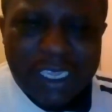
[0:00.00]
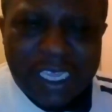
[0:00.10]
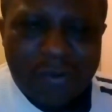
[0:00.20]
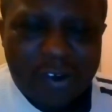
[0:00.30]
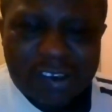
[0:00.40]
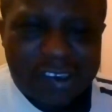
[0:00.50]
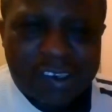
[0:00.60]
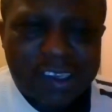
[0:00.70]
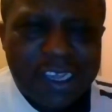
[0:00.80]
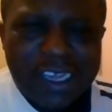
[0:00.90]
give
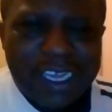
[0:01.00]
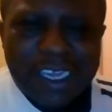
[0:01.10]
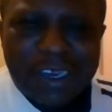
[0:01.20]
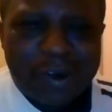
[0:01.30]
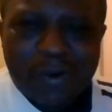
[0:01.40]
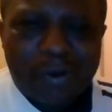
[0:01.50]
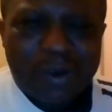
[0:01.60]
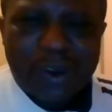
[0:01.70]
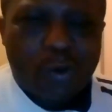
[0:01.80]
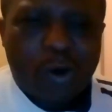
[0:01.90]
us
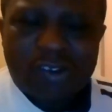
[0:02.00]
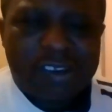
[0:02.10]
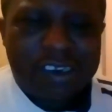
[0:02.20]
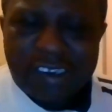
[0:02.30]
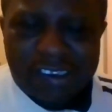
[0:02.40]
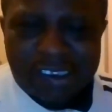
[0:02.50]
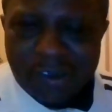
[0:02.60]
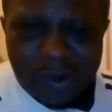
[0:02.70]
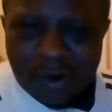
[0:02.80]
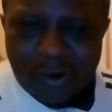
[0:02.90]
the worst
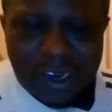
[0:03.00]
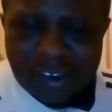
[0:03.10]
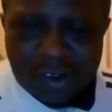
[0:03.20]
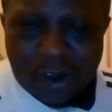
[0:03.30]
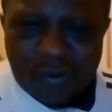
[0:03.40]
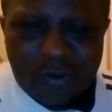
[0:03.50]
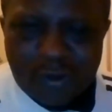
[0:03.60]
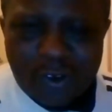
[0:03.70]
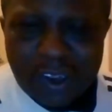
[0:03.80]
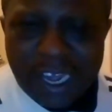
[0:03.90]
criticism and all that stuff.
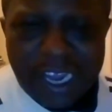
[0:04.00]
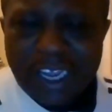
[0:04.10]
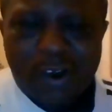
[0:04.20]
And